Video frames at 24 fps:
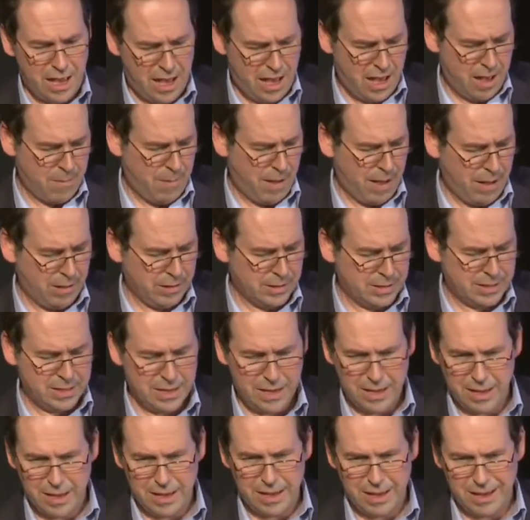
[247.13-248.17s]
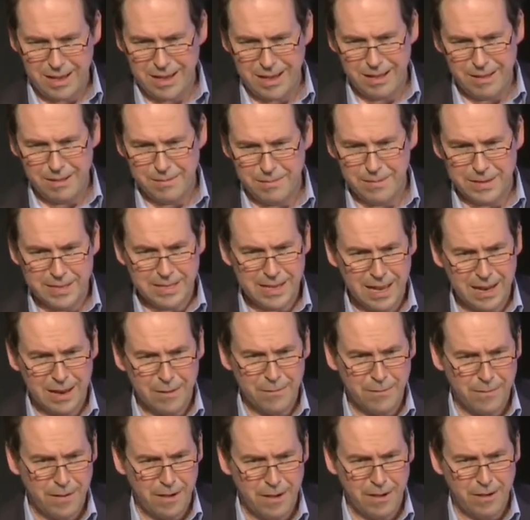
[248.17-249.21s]
about uh, the
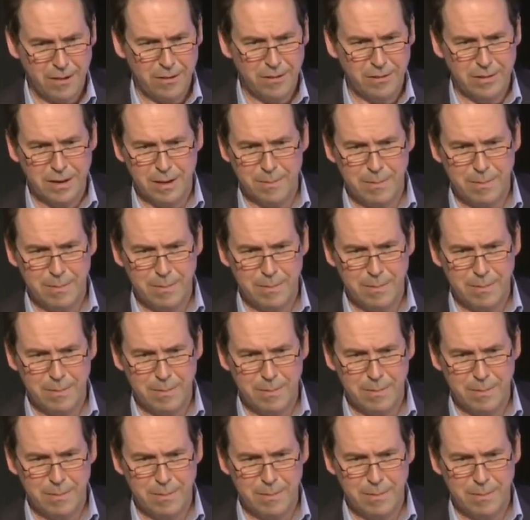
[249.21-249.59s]
telephone,